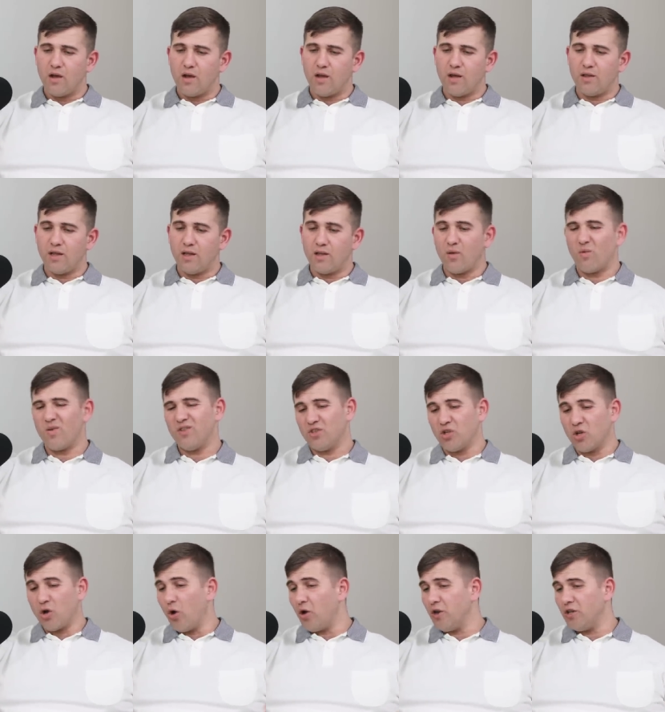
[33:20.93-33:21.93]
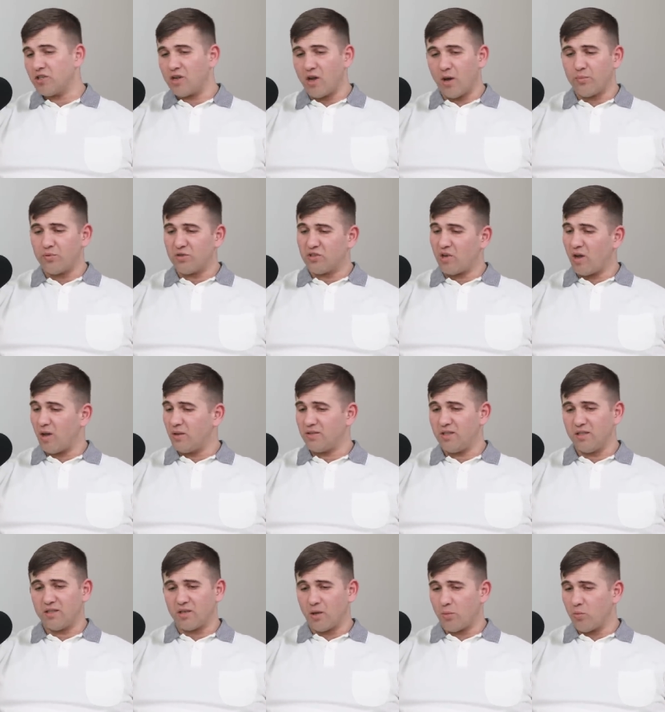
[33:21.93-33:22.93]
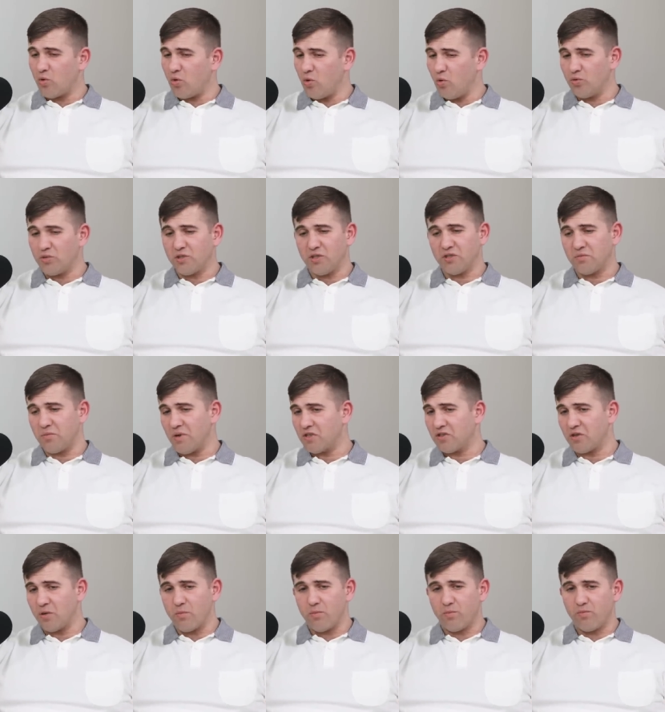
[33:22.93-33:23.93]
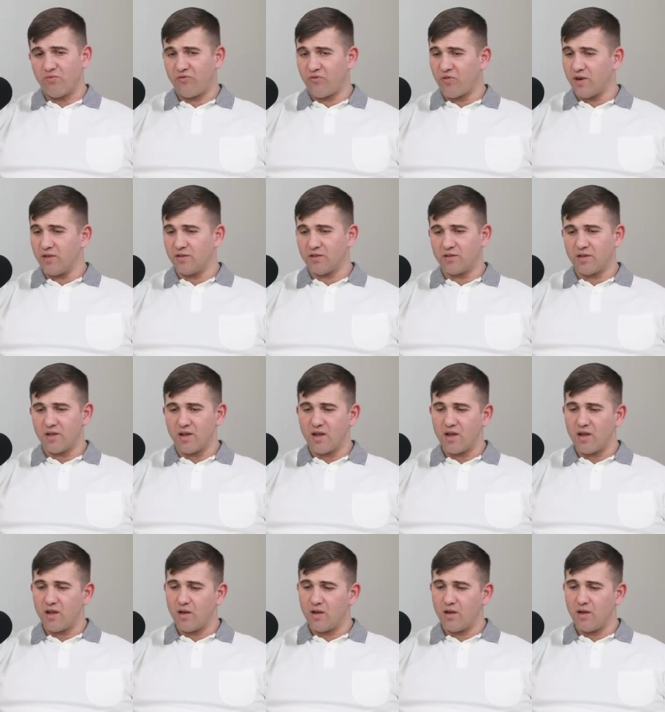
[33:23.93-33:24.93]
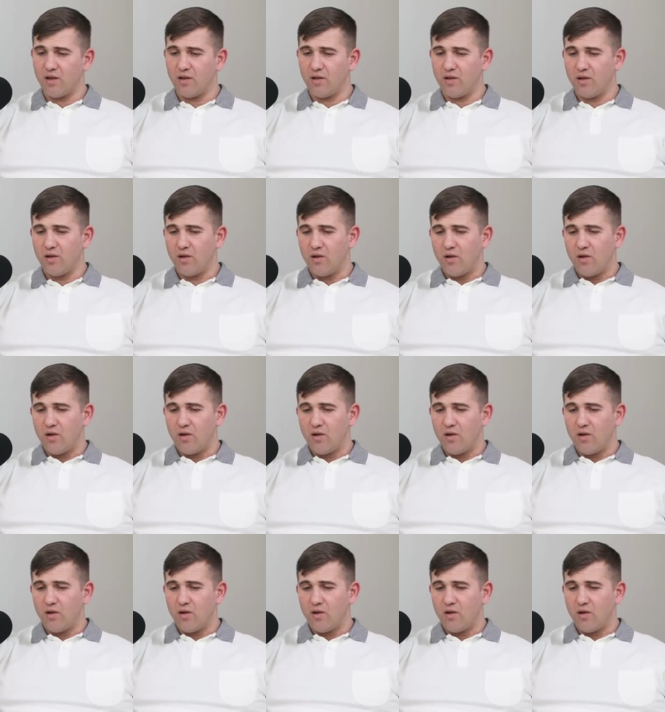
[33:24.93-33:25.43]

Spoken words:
And then I went to college a couple of times, did some courses, met some friends there.